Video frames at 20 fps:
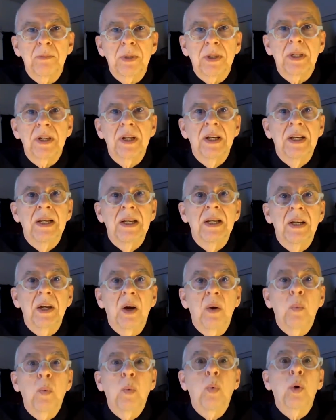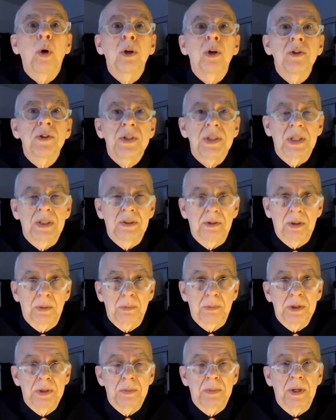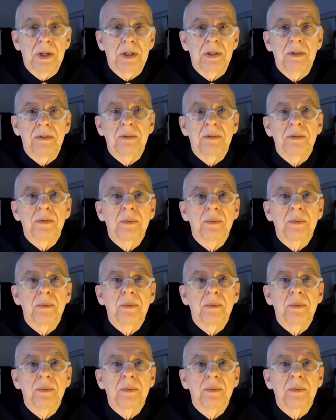but world centric perspective.